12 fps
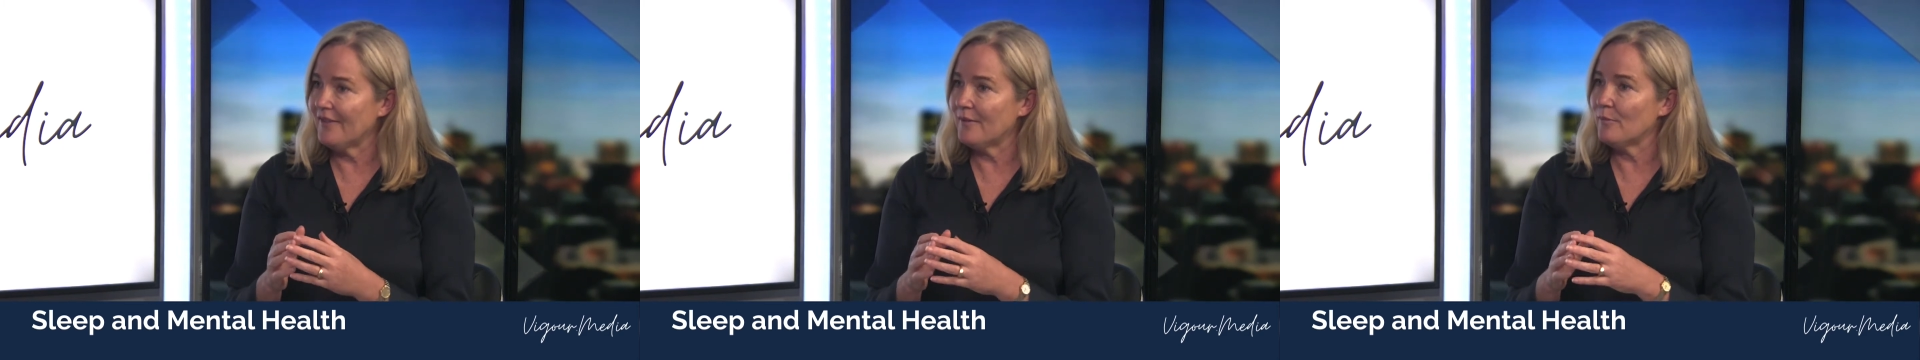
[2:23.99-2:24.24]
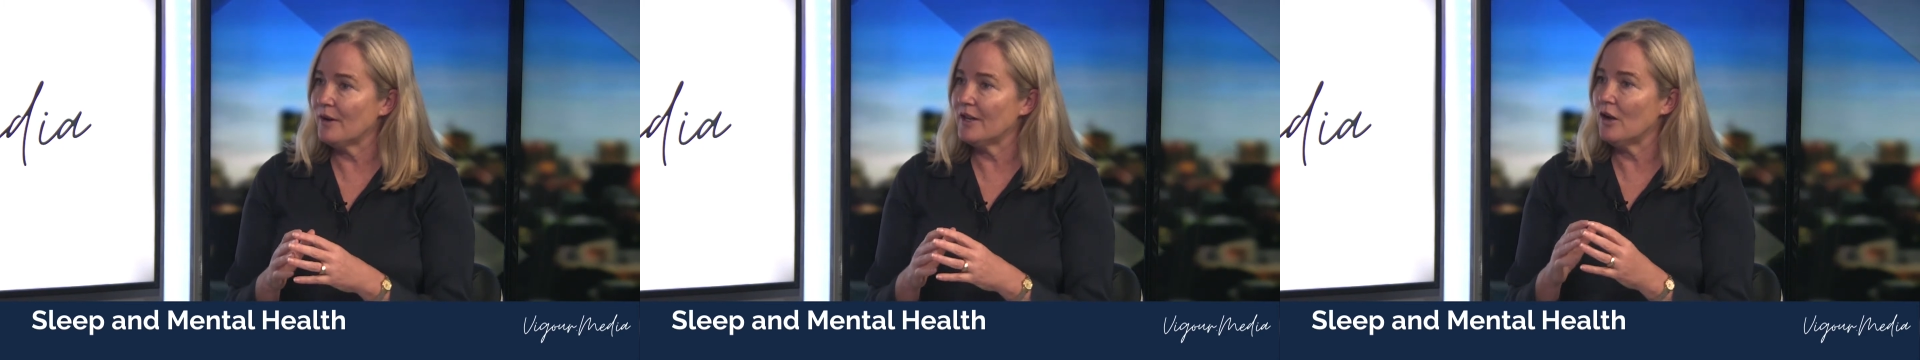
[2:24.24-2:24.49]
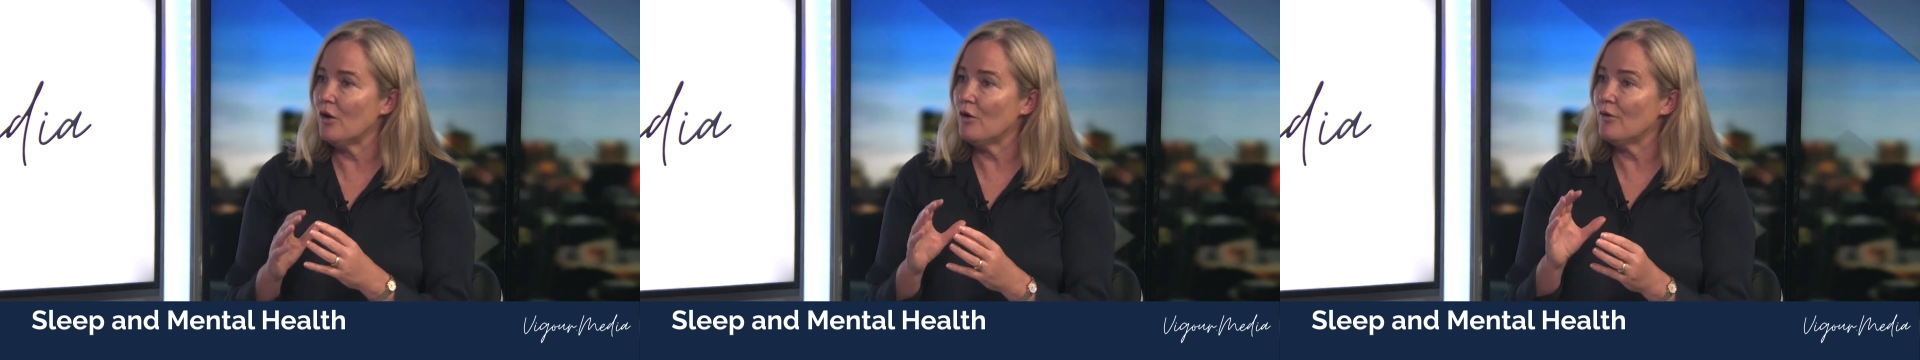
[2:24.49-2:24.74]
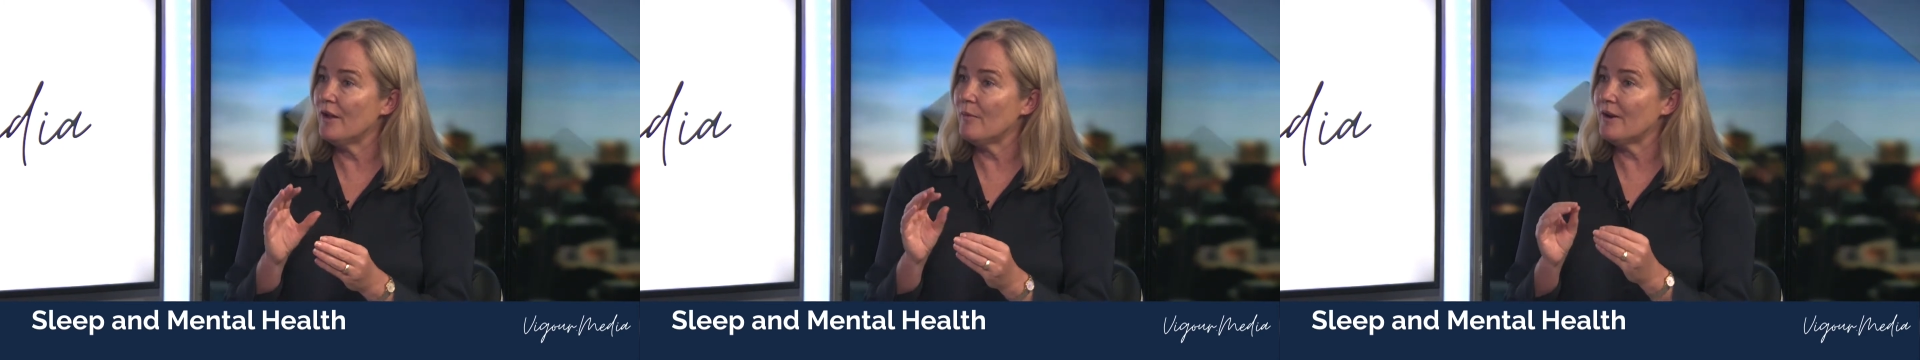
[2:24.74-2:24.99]
then we
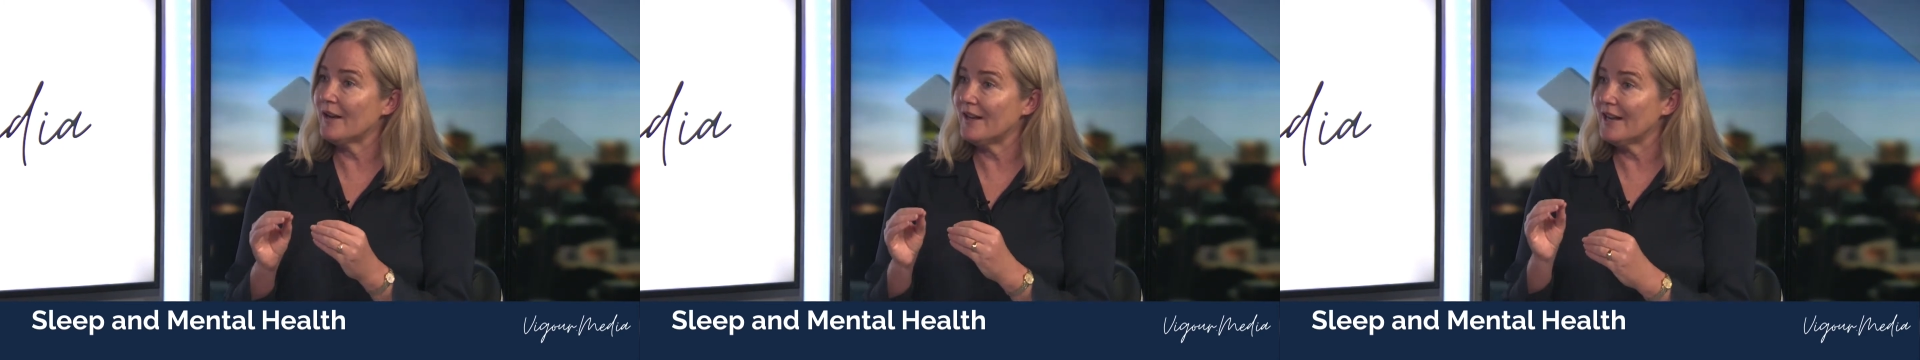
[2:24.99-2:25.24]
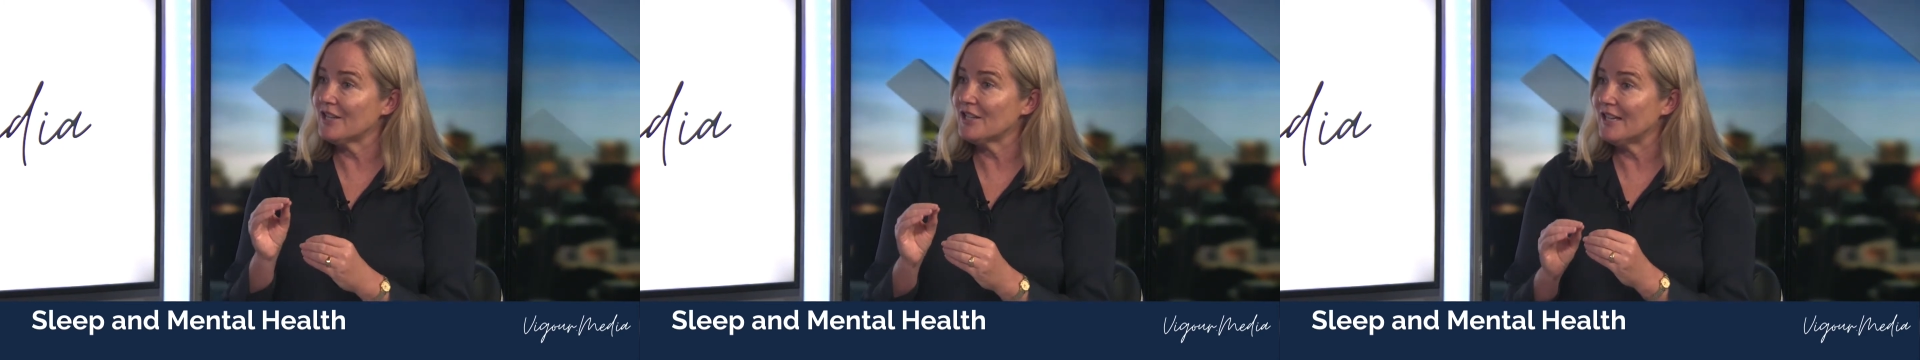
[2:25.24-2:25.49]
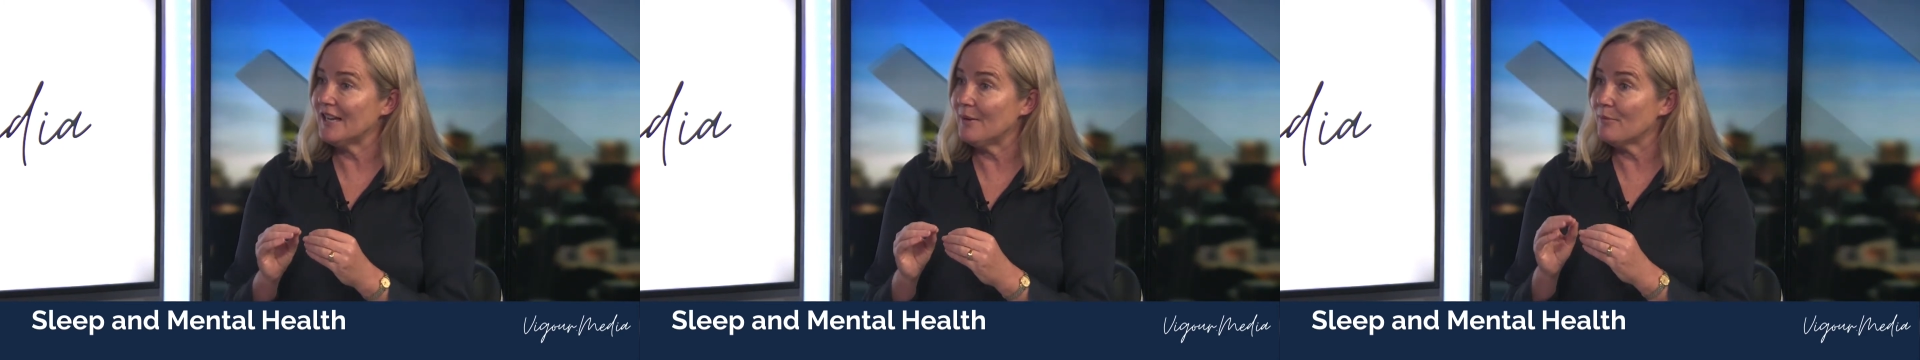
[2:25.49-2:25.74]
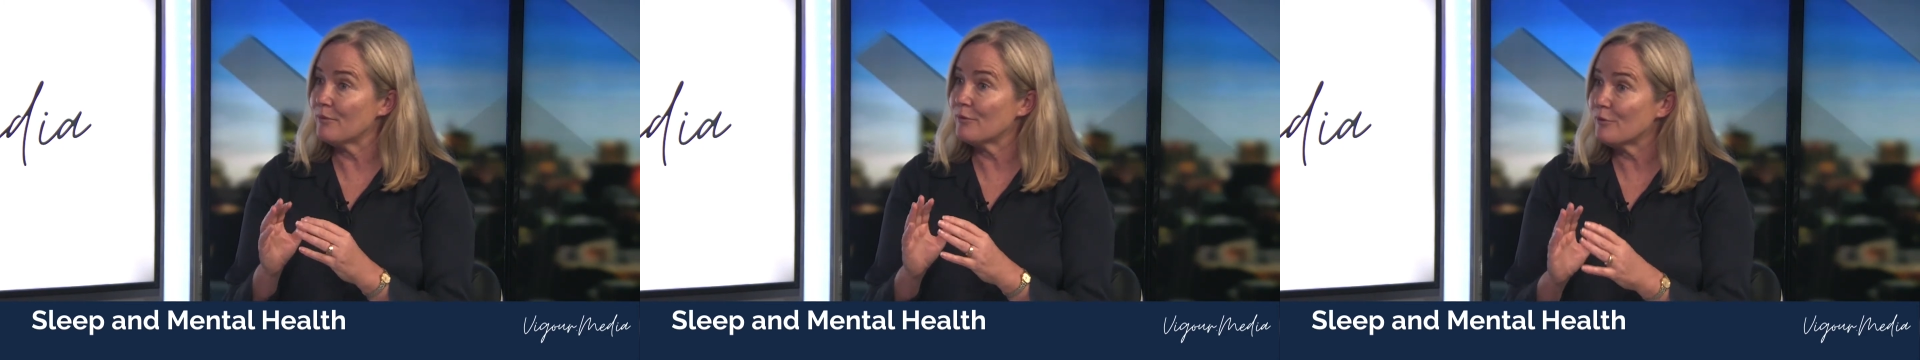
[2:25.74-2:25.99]
know that we can actually
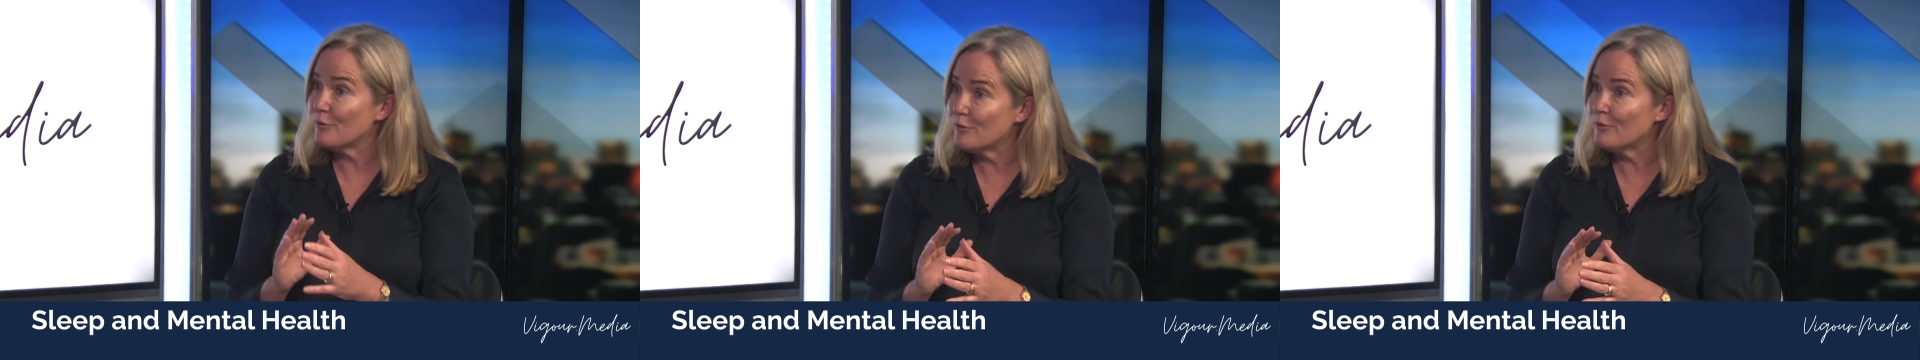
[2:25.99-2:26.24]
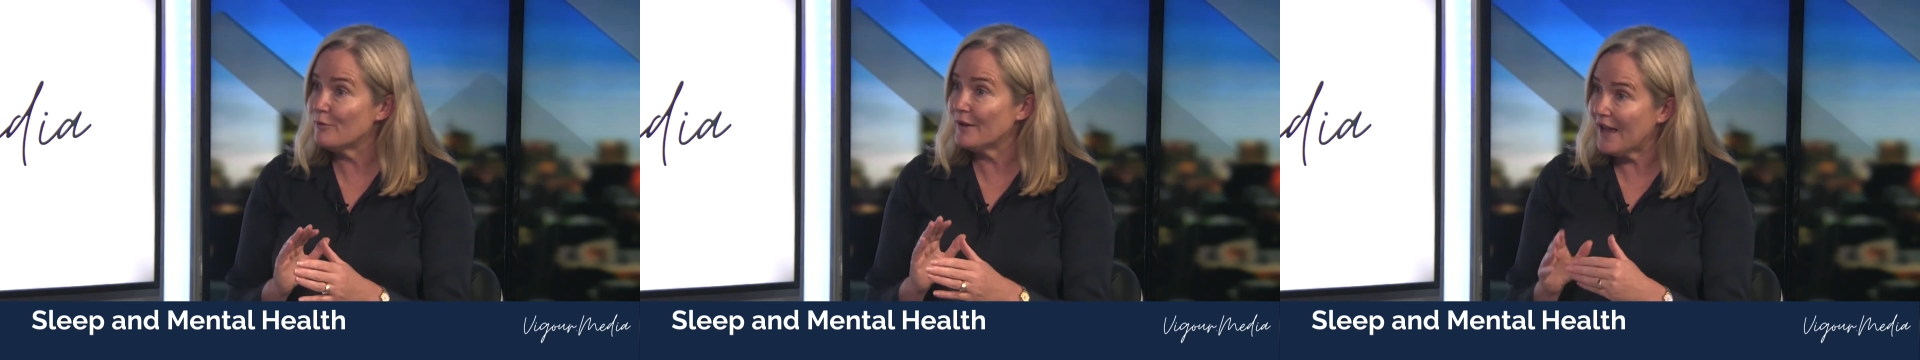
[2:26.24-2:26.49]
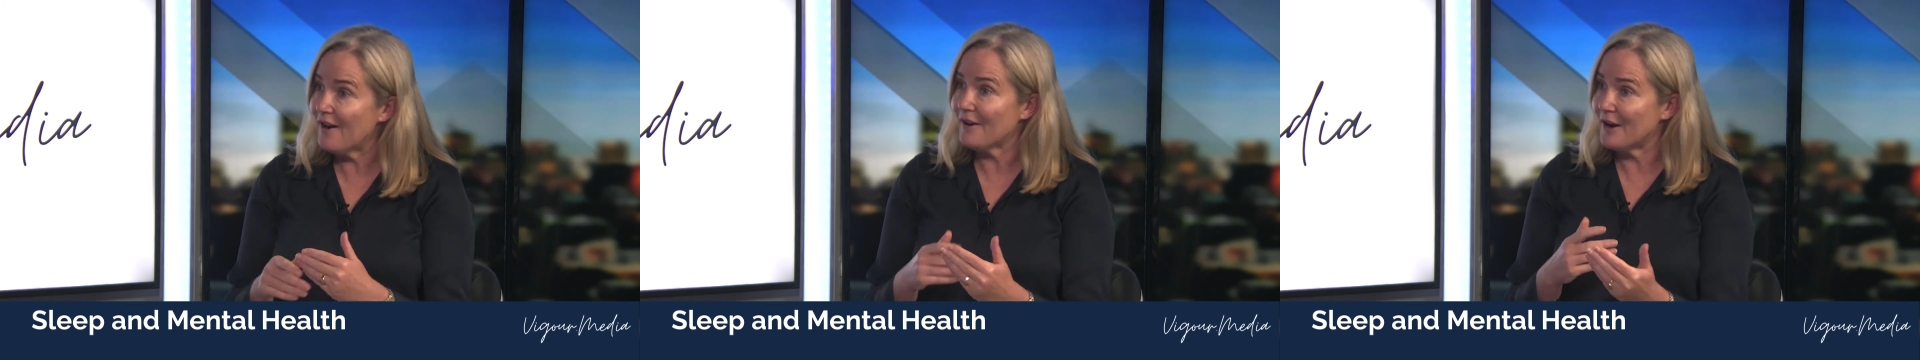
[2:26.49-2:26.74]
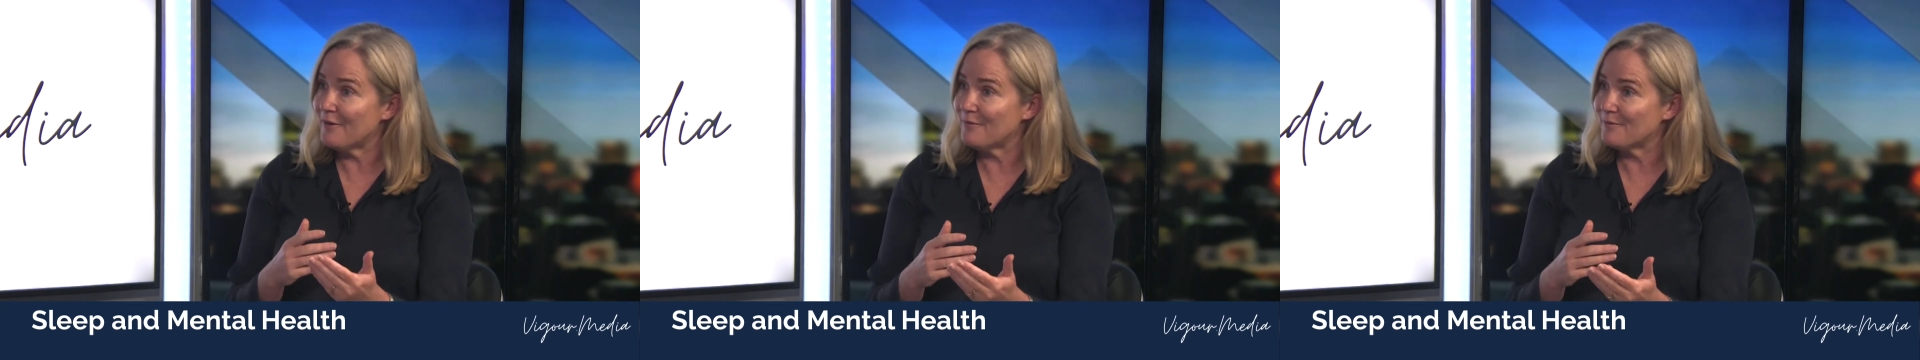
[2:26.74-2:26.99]
improve the
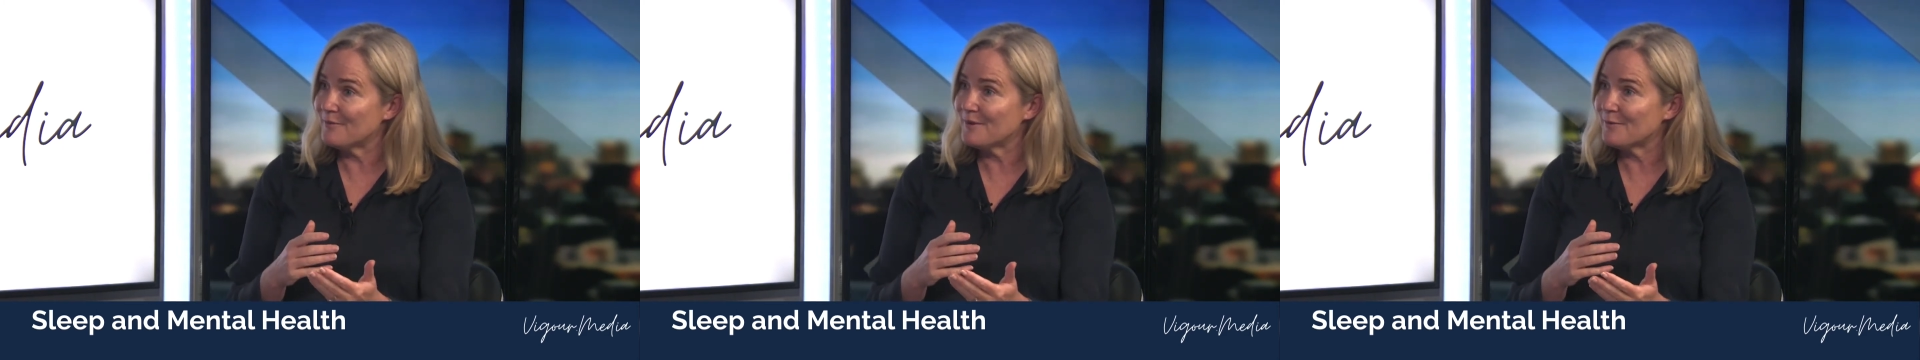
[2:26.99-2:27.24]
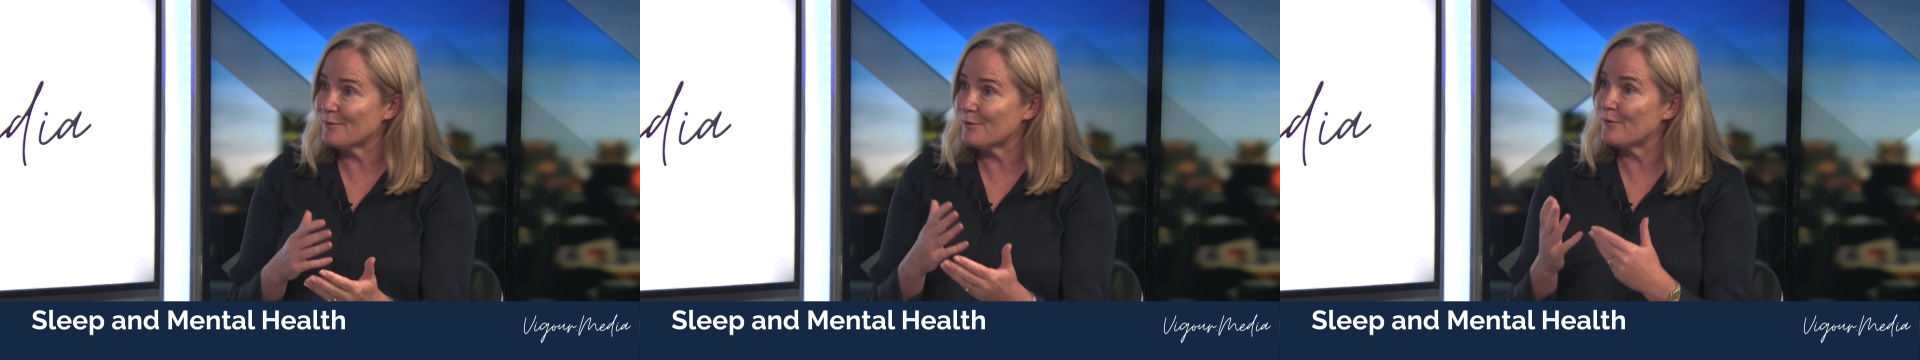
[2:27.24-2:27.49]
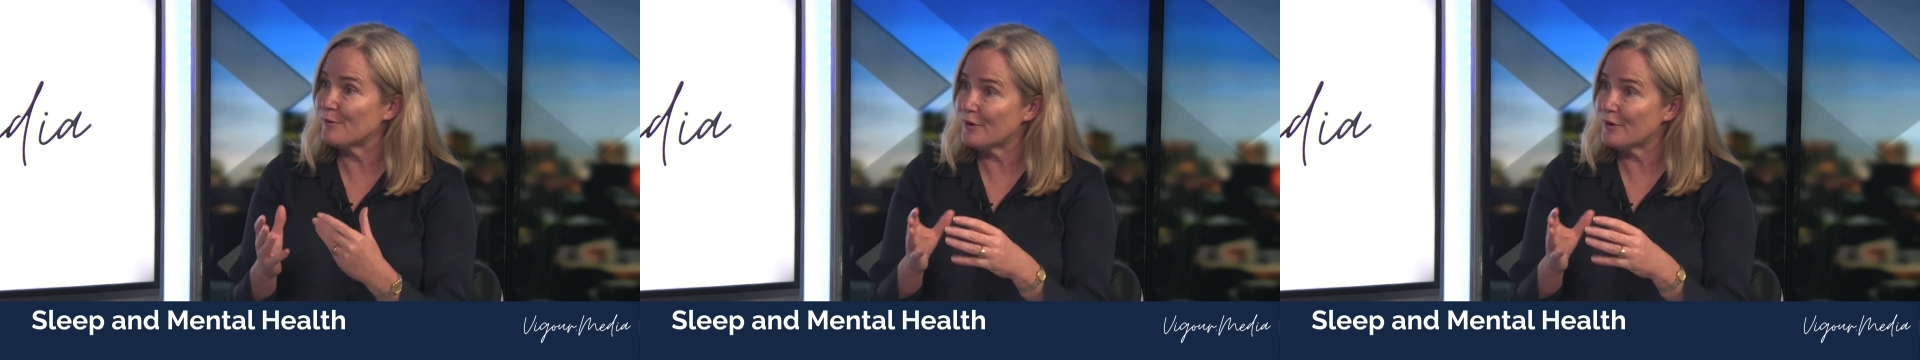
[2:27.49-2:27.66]
outcomes for